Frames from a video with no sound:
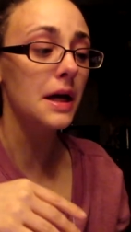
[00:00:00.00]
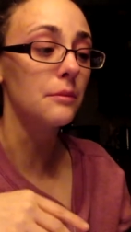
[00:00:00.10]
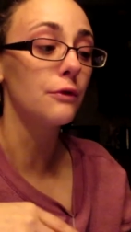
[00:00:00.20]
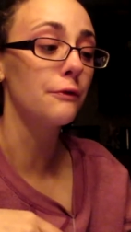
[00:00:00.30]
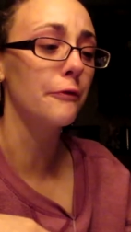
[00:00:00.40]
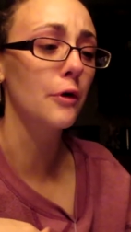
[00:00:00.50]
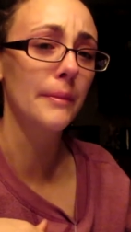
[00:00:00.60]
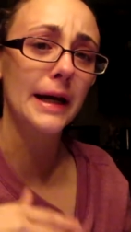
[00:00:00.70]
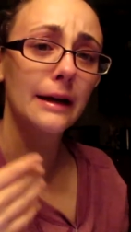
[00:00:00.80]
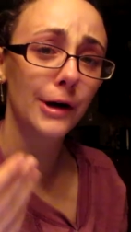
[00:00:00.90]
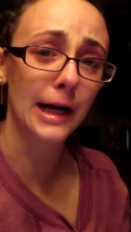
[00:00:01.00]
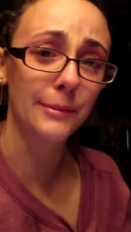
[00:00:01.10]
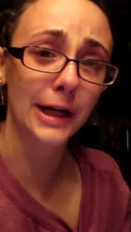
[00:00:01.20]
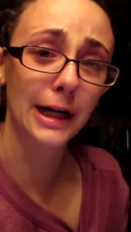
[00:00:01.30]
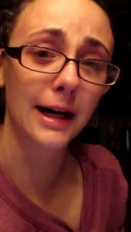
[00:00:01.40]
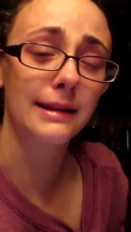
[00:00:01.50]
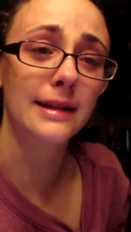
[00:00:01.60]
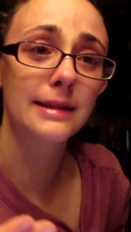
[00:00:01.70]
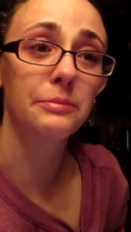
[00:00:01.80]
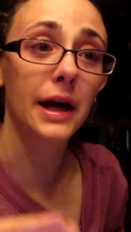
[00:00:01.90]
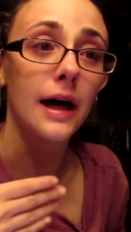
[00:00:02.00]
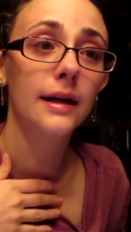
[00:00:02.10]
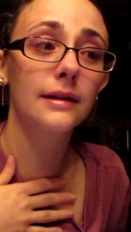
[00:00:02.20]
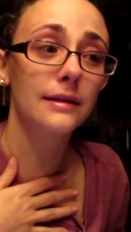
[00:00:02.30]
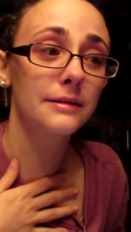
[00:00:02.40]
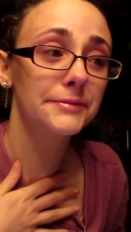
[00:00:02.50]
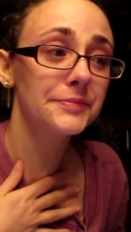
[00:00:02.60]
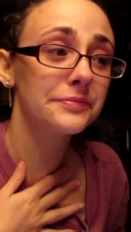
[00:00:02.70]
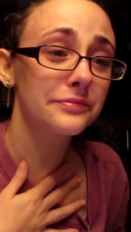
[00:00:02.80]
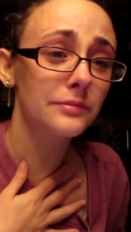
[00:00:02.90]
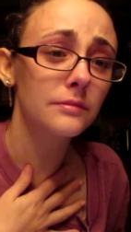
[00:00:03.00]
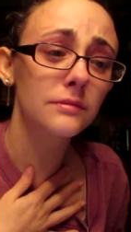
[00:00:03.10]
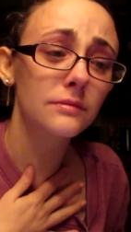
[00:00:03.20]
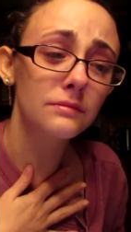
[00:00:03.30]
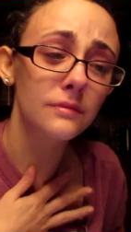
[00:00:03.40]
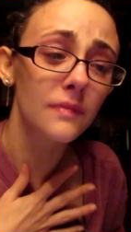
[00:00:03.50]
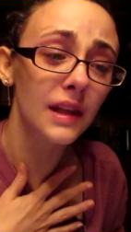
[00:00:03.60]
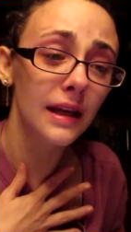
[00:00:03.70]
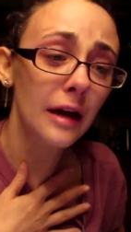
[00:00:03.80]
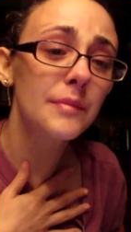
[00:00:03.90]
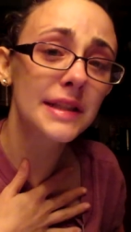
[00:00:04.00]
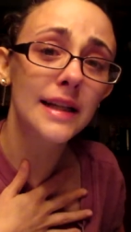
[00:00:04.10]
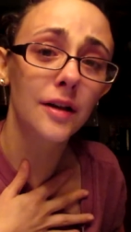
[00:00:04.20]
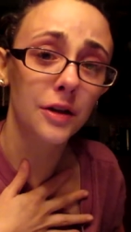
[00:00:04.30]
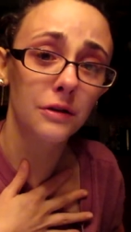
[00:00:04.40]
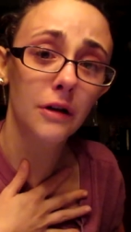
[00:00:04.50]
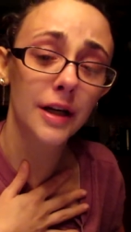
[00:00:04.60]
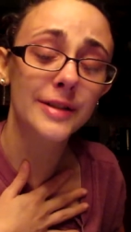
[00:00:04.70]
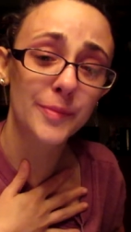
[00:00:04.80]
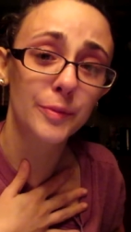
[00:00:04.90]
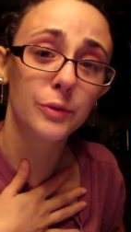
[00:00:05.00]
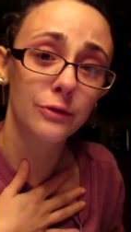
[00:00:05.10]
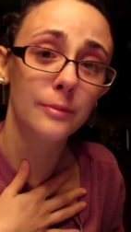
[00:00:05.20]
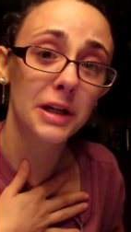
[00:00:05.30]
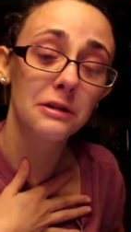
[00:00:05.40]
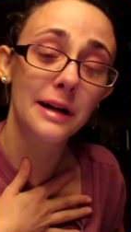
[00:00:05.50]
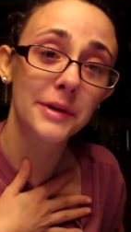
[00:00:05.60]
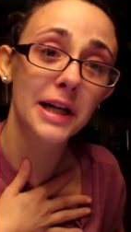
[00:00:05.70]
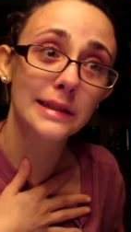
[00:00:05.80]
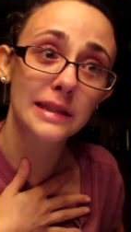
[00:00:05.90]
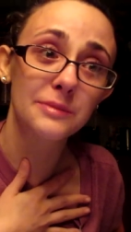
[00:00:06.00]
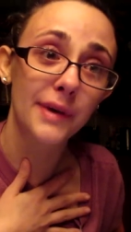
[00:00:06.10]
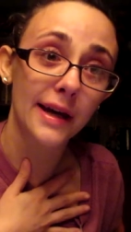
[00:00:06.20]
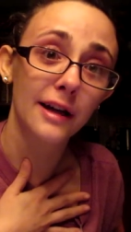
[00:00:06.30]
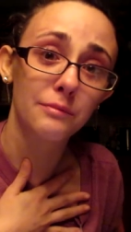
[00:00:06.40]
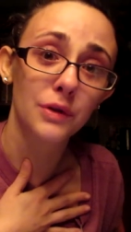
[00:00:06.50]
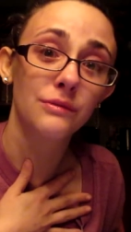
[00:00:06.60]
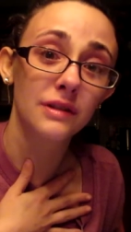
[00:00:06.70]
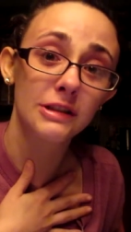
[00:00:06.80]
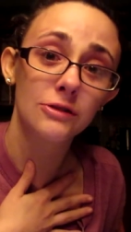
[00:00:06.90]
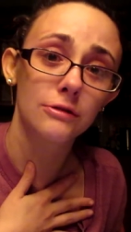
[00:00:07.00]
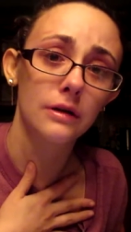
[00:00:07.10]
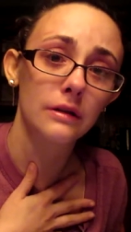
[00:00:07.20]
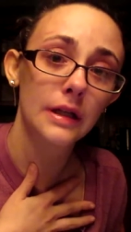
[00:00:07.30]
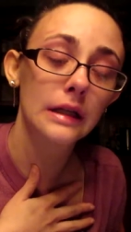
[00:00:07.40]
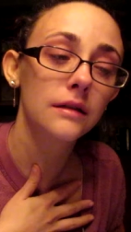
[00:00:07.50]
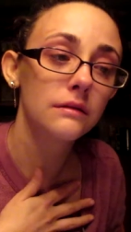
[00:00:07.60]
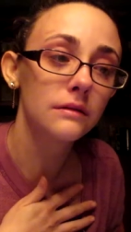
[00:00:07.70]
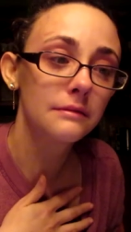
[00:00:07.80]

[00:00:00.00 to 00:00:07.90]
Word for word: And before my grandma got this bad, I've been telling you guys, but before my grandma got this bad, I've been really struggling.